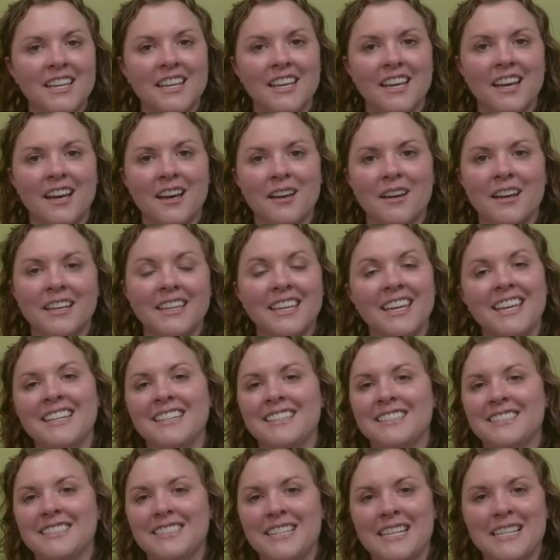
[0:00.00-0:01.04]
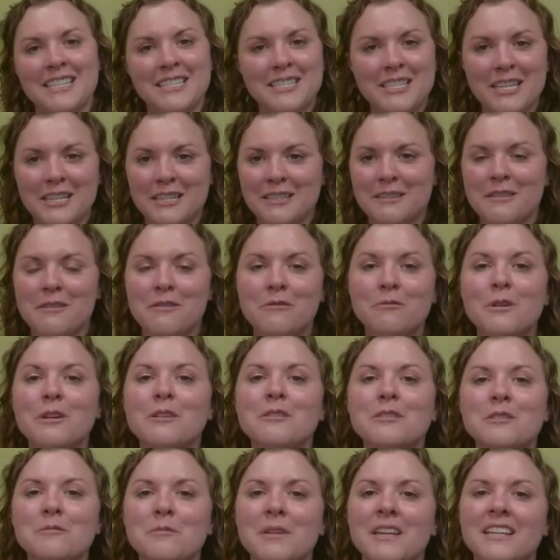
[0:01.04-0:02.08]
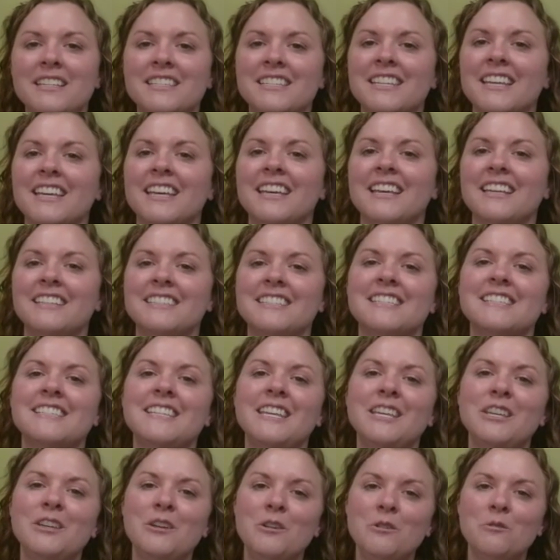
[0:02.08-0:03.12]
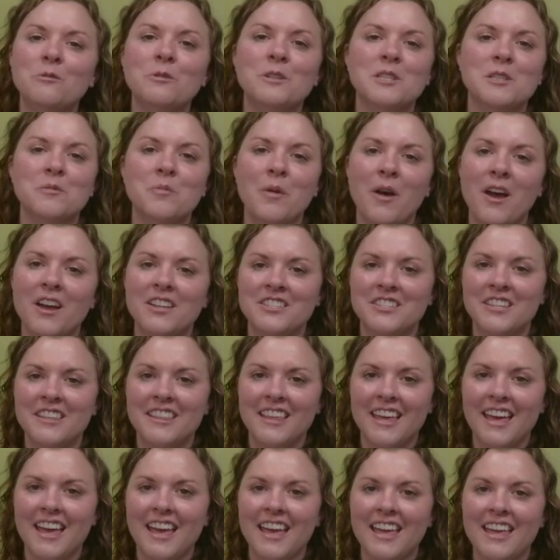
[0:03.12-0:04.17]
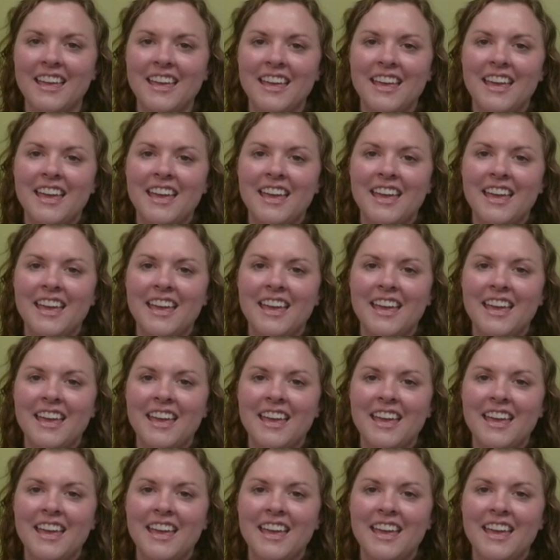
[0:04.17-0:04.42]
again, it just thrills me to see you respond to that.